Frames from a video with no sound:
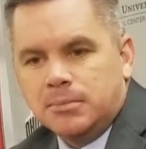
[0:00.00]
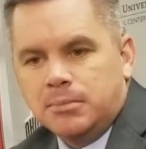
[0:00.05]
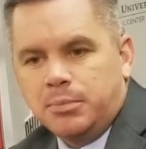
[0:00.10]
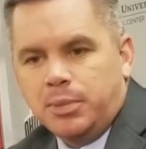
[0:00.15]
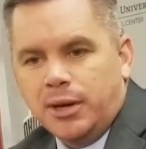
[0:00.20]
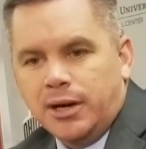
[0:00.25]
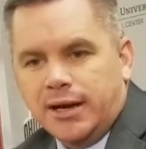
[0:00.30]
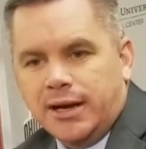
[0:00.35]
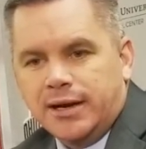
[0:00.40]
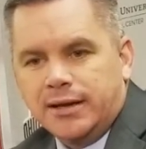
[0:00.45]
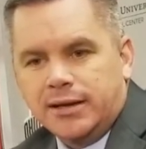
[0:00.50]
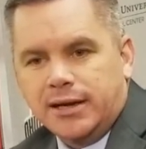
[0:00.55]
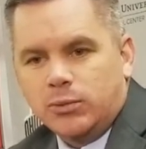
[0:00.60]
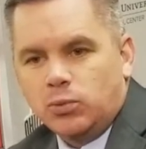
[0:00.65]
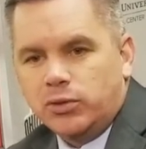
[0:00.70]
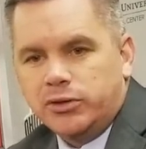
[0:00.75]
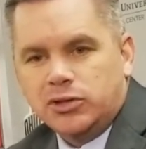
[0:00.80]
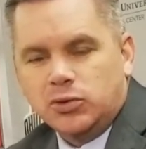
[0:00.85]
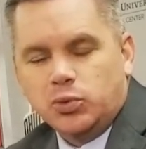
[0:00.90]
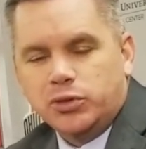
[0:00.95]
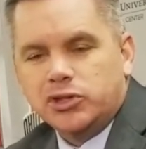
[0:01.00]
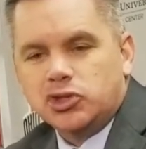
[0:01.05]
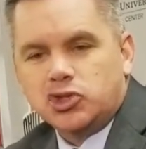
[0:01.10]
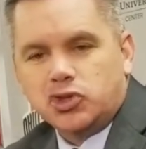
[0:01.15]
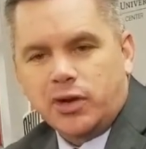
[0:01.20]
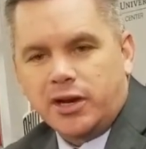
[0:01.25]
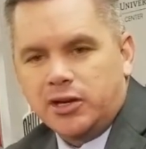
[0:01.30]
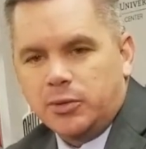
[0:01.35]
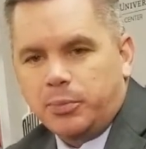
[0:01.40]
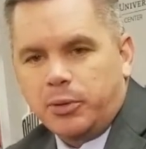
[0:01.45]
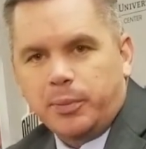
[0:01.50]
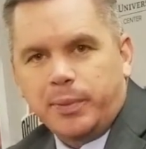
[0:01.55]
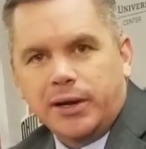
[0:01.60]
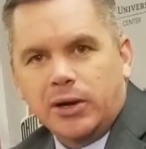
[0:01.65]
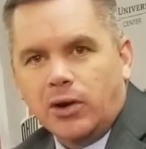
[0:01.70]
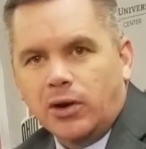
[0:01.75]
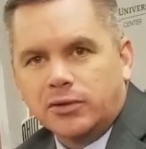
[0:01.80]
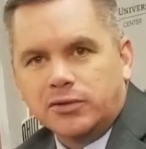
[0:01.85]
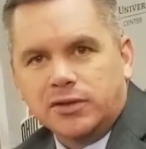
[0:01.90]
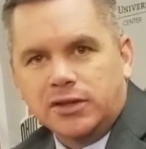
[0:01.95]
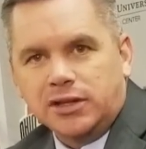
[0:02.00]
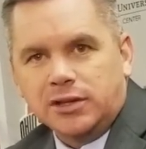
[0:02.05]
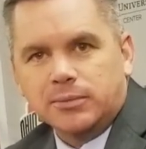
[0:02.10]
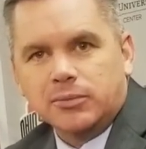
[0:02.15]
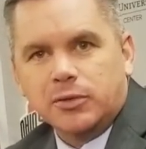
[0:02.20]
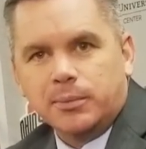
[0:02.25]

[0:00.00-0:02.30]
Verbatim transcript: but I, I, we, we just try to prepare our team